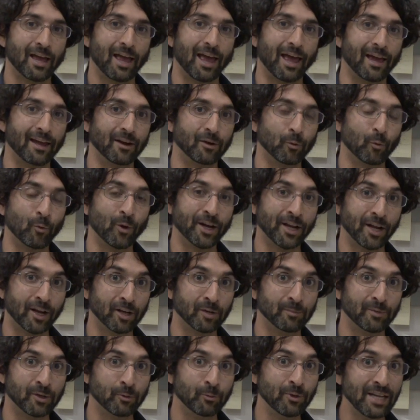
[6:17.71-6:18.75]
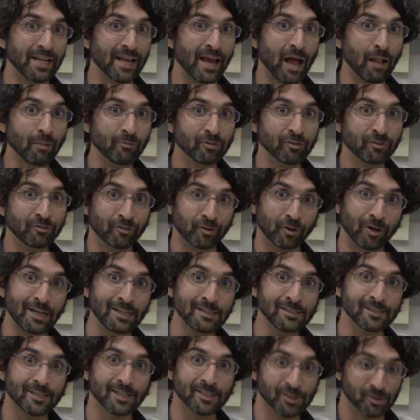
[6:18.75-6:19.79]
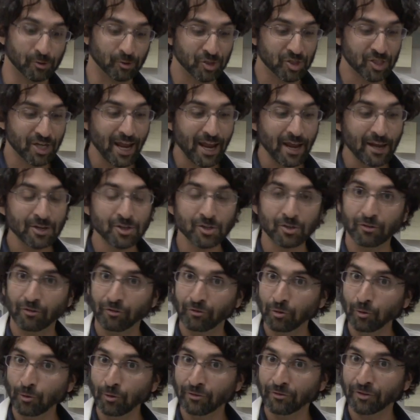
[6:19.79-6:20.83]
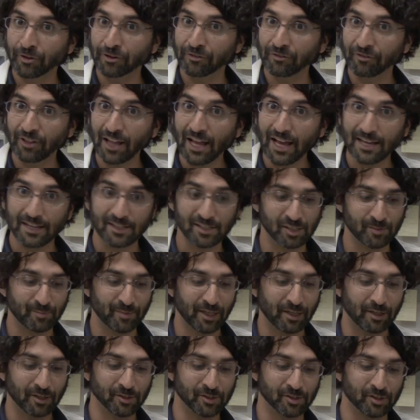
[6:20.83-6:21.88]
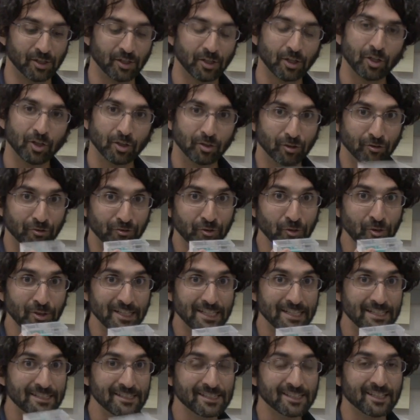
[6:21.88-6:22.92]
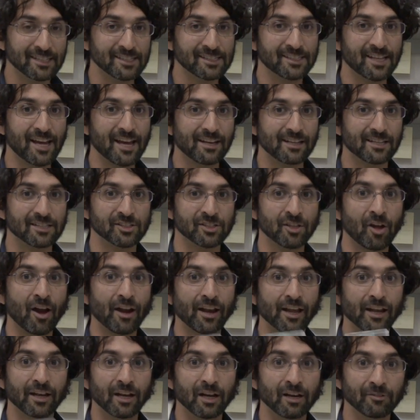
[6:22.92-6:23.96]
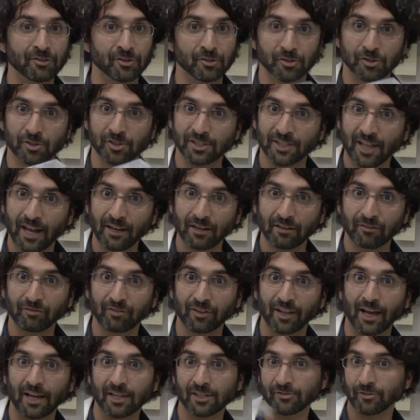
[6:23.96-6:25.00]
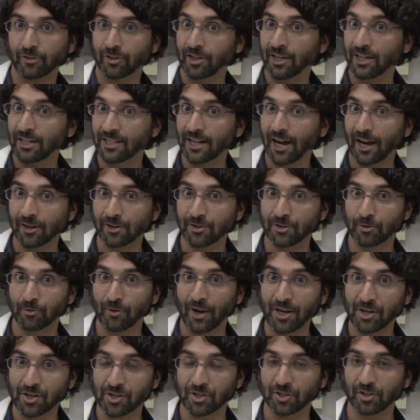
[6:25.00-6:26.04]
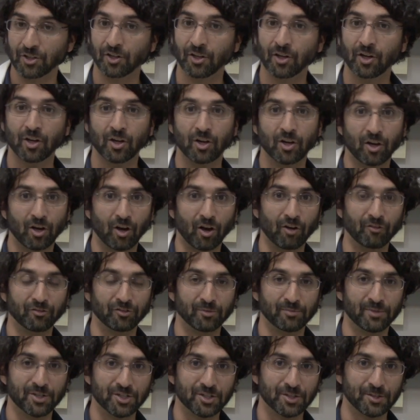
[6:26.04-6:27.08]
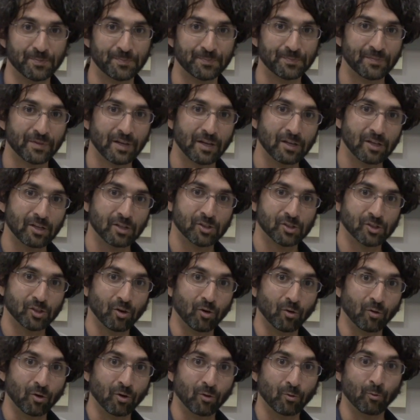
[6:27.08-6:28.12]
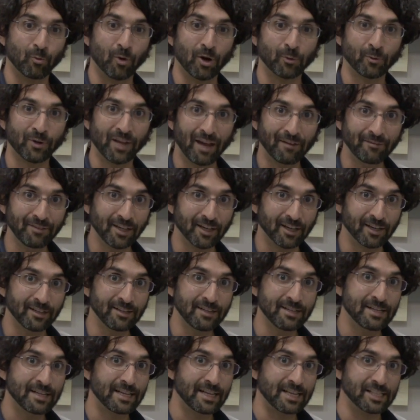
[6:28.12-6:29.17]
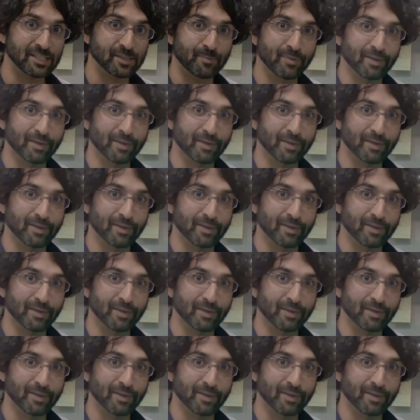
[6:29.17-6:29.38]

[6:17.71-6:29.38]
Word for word: And where they're going to be really helpful for us is to change the food for the flies, because the food in this cassette is not enough to sustain the flies for the entire duration of the mission. So what we have done is